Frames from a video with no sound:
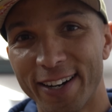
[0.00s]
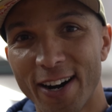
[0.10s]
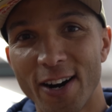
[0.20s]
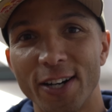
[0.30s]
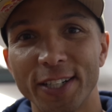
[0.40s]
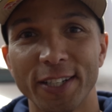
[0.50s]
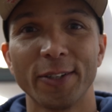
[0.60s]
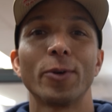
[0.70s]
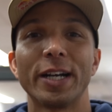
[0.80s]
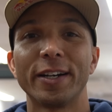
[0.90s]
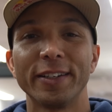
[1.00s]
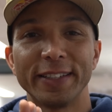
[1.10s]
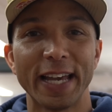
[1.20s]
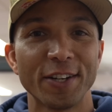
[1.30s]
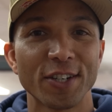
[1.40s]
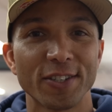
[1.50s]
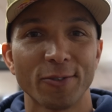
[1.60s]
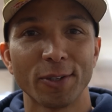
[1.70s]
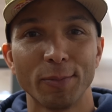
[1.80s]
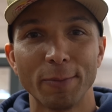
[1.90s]
heart where the engines
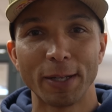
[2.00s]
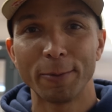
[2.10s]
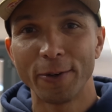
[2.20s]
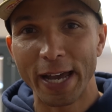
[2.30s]
of the BMW